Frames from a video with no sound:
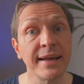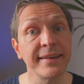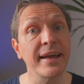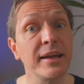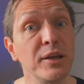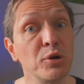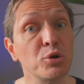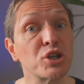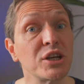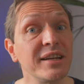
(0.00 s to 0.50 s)
They're
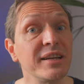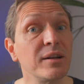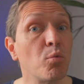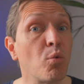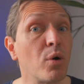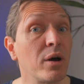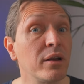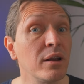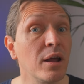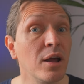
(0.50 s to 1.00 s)
usually the
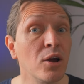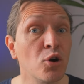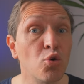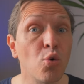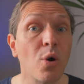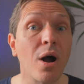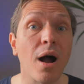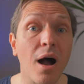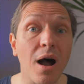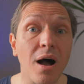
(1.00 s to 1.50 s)
one
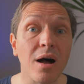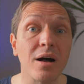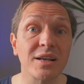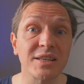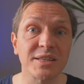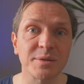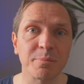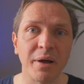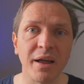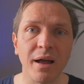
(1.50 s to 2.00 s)
who are
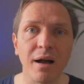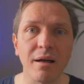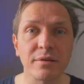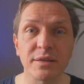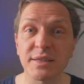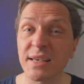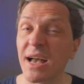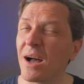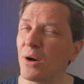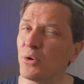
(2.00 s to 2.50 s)
asked by
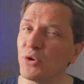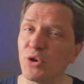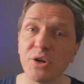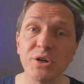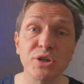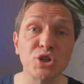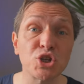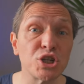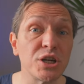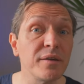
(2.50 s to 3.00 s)
others, How do
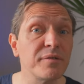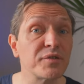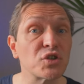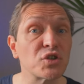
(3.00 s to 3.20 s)
you achieve